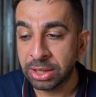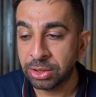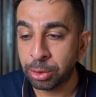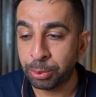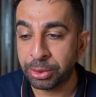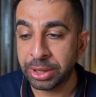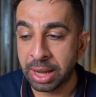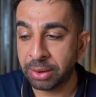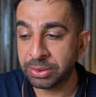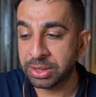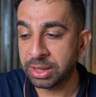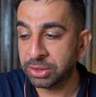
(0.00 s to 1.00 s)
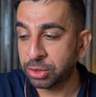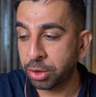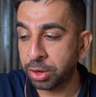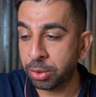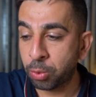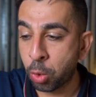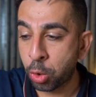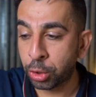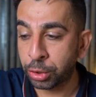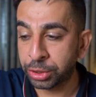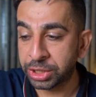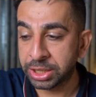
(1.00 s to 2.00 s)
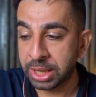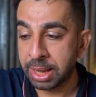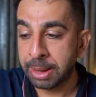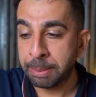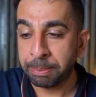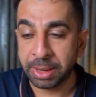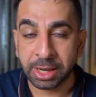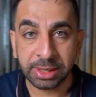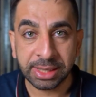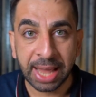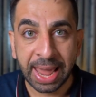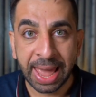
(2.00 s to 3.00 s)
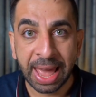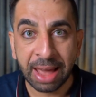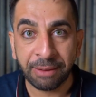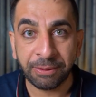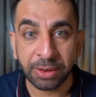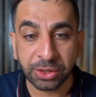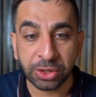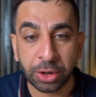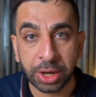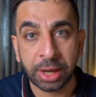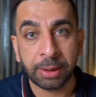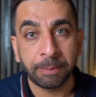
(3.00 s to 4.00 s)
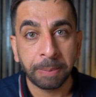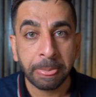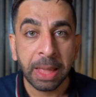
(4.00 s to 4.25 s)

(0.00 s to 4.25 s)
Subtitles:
to pronounce certain words because they have certain